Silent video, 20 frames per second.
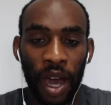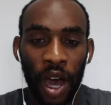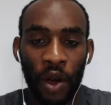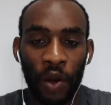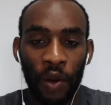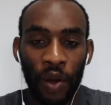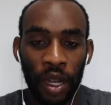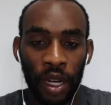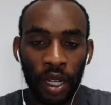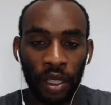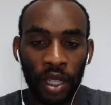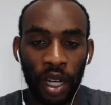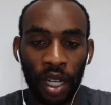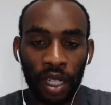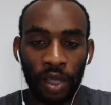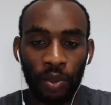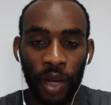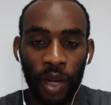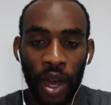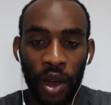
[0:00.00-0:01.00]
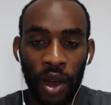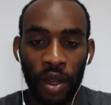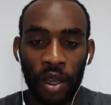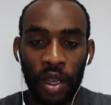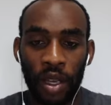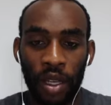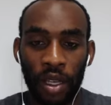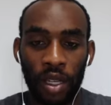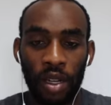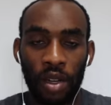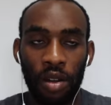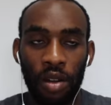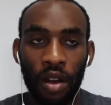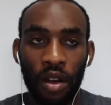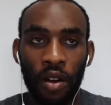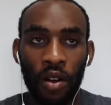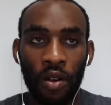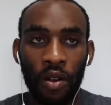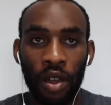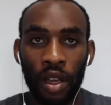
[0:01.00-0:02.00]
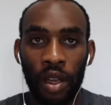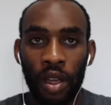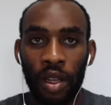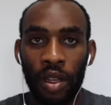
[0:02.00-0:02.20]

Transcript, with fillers: out, and it talked about, you know,